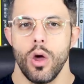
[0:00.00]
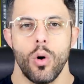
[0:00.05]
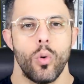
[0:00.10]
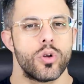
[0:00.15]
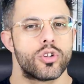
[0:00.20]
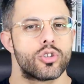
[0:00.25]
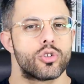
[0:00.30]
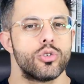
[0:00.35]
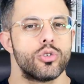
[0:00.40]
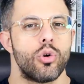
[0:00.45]

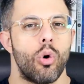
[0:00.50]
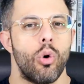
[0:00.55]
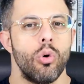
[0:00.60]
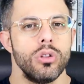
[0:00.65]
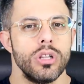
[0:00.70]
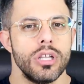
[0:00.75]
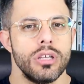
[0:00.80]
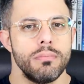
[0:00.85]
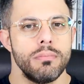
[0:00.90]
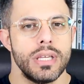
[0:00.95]
which could
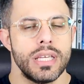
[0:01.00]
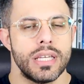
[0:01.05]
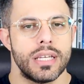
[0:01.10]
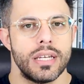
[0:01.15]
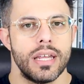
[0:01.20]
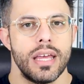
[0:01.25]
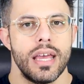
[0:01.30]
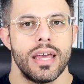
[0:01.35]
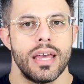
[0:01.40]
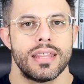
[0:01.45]
only
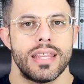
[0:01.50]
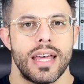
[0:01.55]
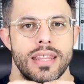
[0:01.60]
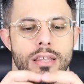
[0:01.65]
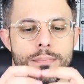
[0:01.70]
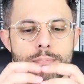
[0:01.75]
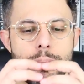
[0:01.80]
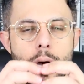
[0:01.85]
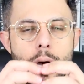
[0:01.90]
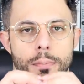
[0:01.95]
mean that
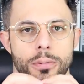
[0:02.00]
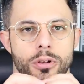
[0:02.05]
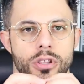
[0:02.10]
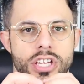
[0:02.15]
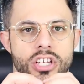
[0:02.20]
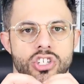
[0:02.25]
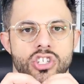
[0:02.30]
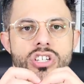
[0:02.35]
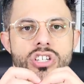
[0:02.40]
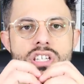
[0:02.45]
the
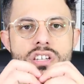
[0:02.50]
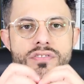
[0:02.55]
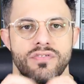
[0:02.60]
population